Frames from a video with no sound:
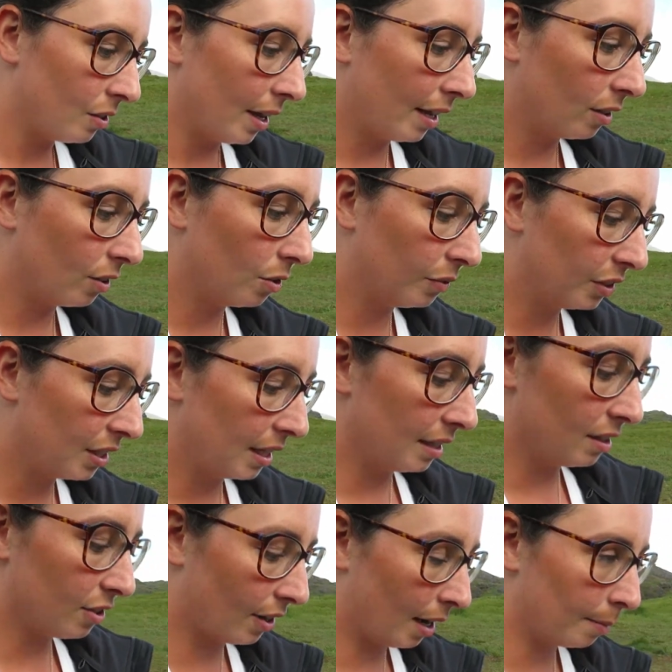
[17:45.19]
So head on over to
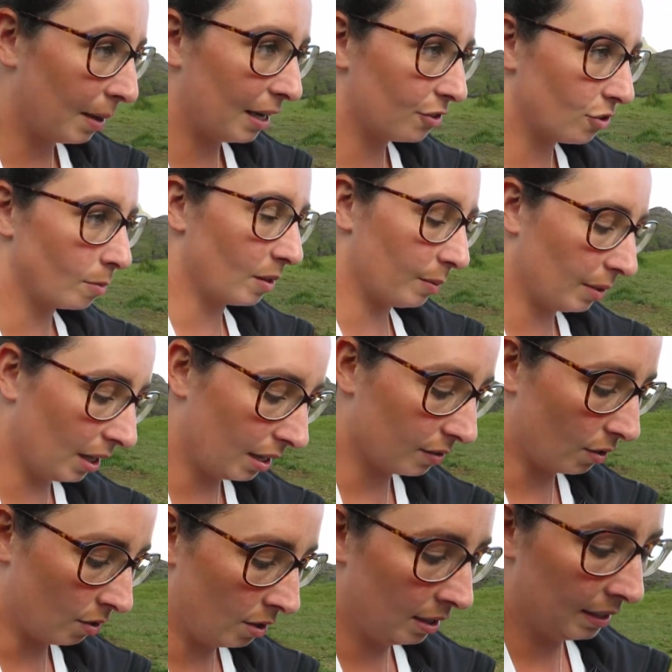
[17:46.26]
Instagram at Dreaming with
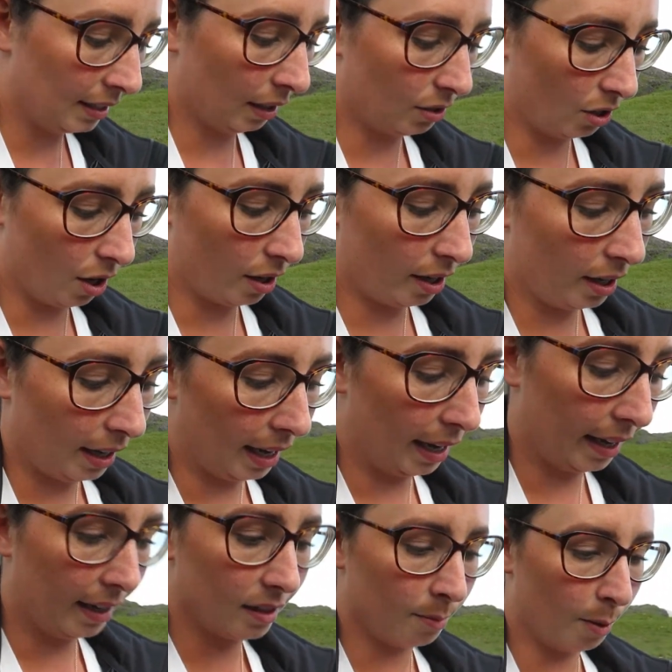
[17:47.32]
Hazel, TikTok
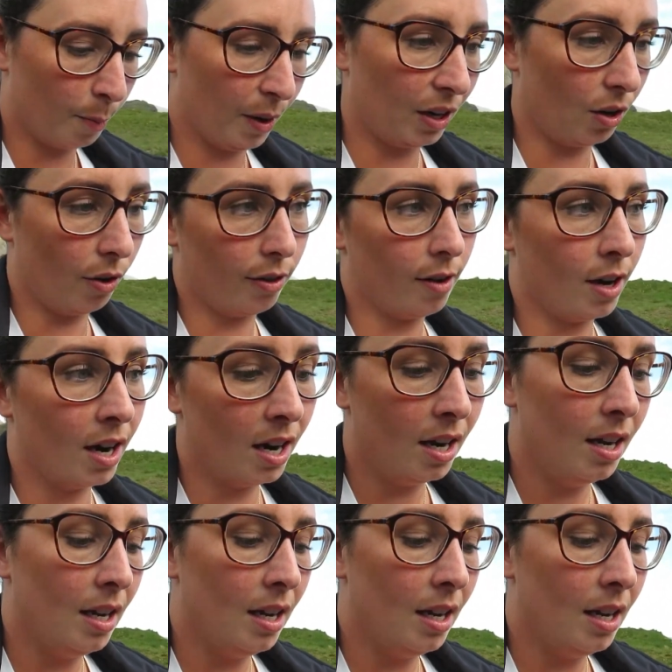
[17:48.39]
at Hazel McBride Author,